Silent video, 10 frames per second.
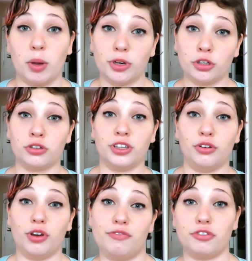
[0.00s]
I'm
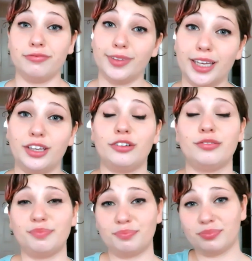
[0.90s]
eternally grateful. Thank
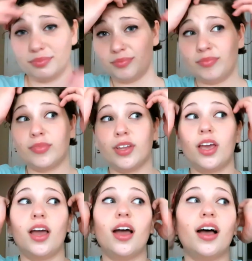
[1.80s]
you.
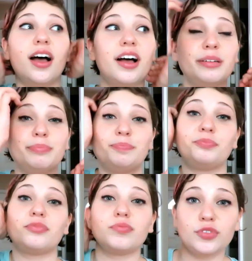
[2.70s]
Um,
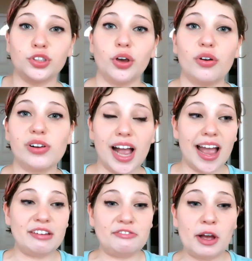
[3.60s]
so
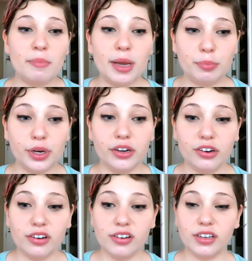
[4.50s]
I found my
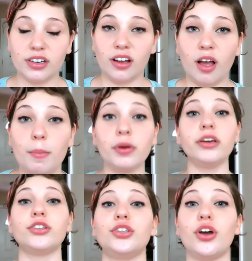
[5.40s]
breeder a couple
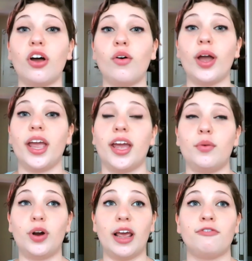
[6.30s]
years ago
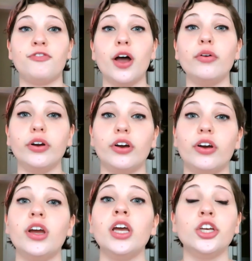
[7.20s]
and when I found
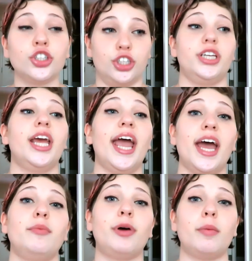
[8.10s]
her, she
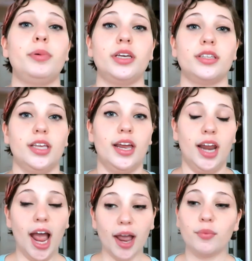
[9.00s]
had puppies
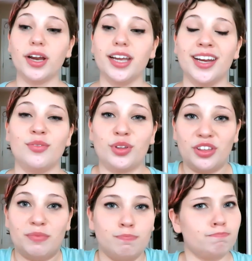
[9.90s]
and I went in
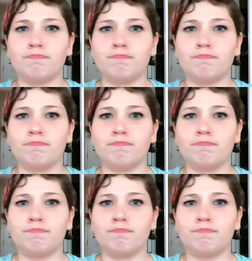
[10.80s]
with a